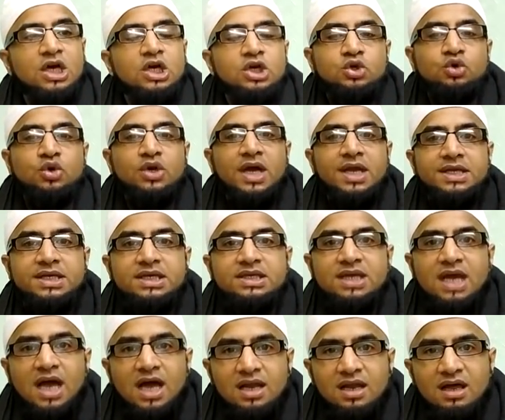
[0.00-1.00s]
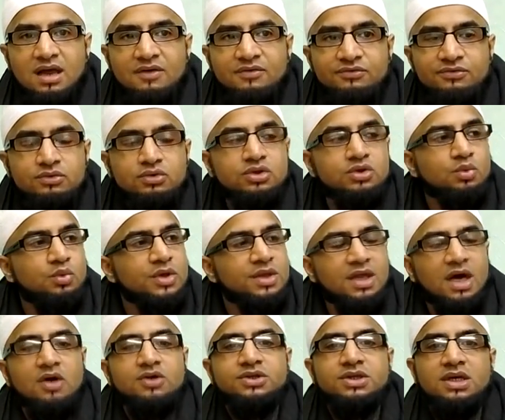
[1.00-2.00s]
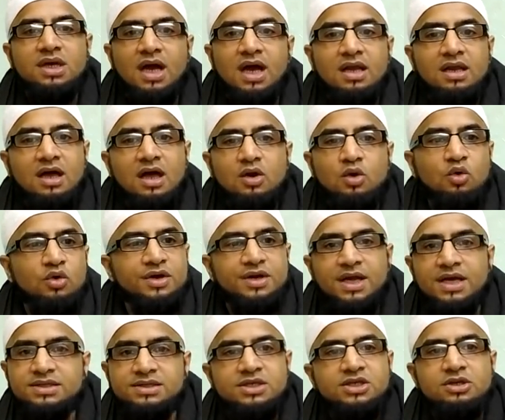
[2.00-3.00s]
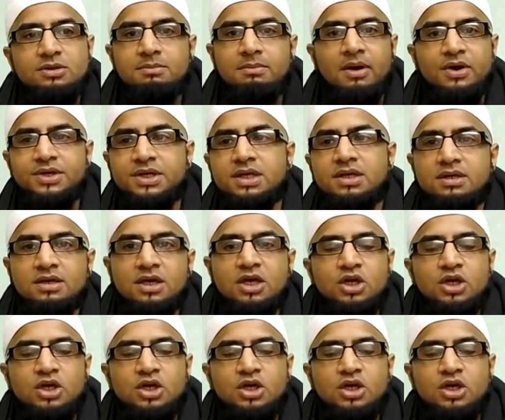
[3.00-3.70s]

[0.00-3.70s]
You can eat halal food without a halal organization body.